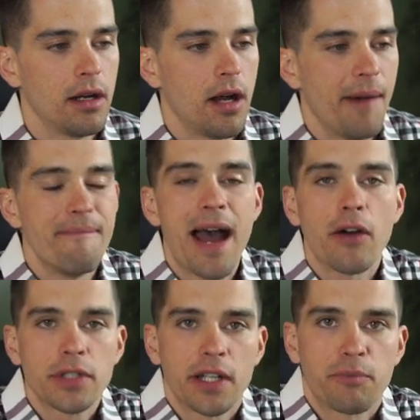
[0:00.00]

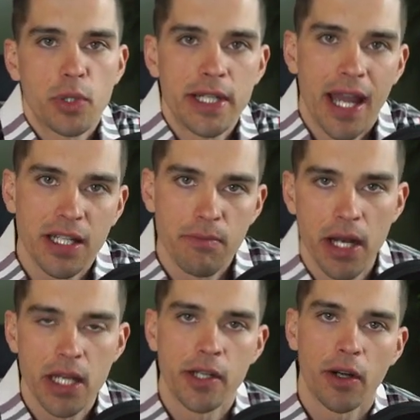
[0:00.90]
amount of pre-tax
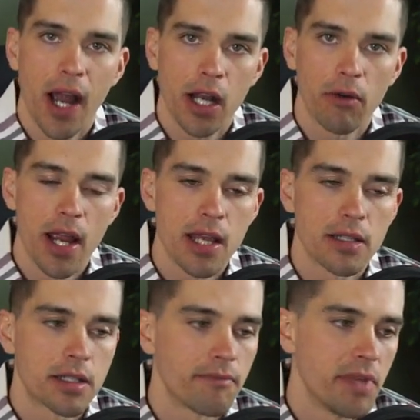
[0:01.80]
money in your
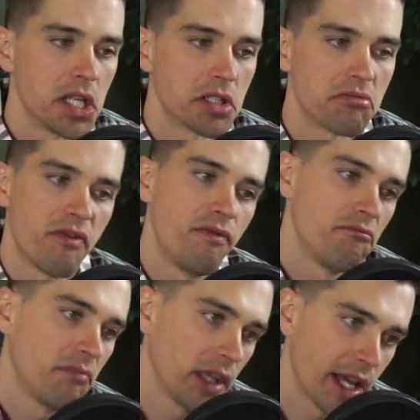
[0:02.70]
IRAs is
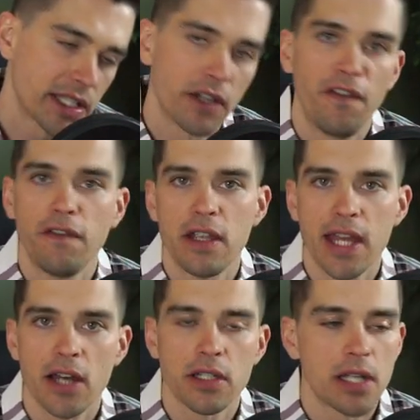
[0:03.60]
less than
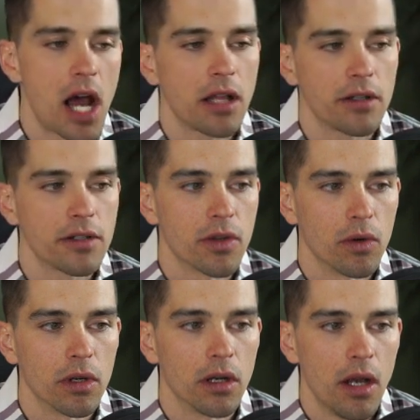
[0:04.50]
$50,000,
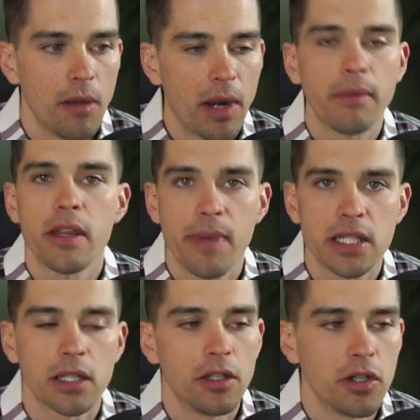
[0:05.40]
or probably the
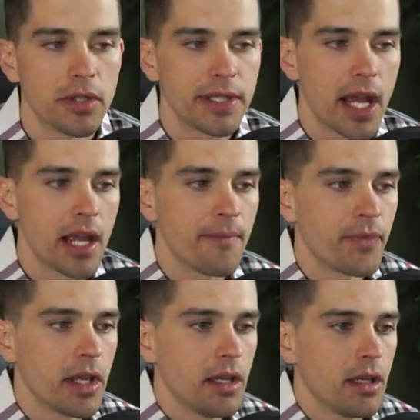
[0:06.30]
best thing to do is say
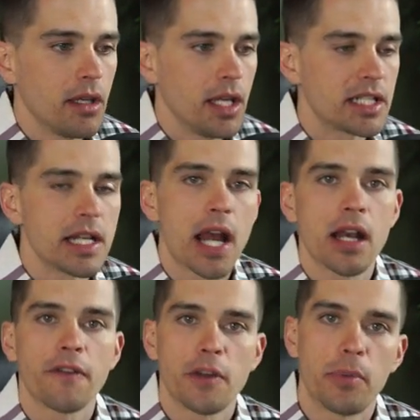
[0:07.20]
it's not
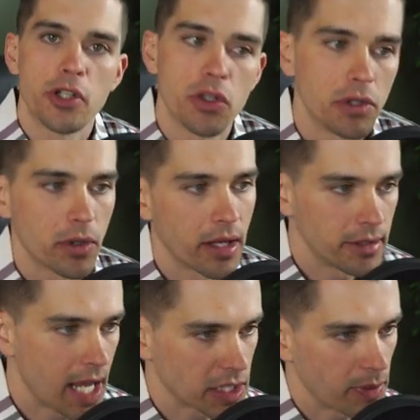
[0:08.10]
enough to push you into another
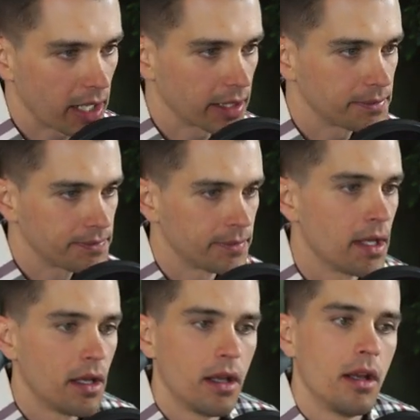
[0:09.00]
tax bracket.
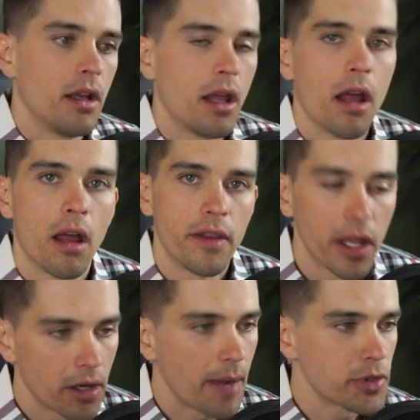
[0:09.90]
The
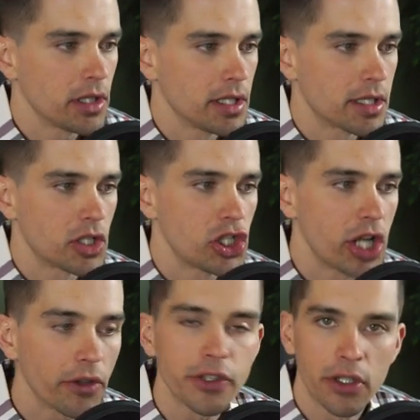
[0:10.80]
other option is to
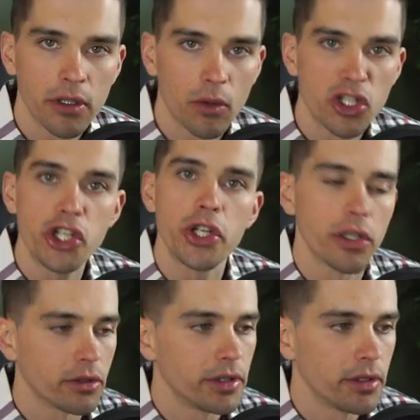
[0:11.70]
shelter or
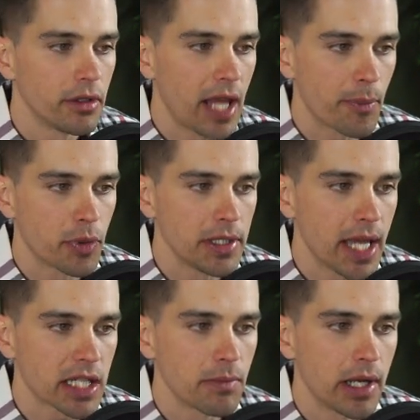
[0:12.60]
shield that
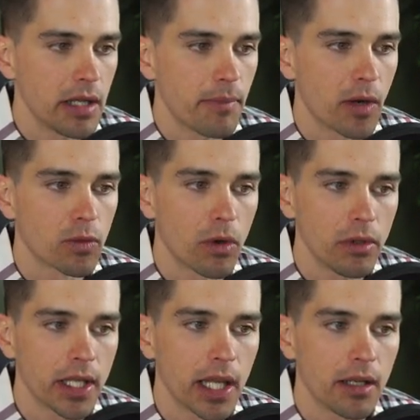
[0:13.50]
pre-tax money by
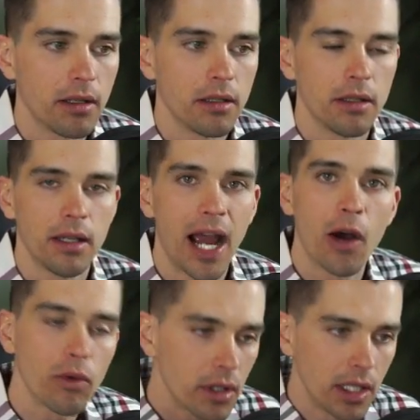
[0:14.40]
rolling it out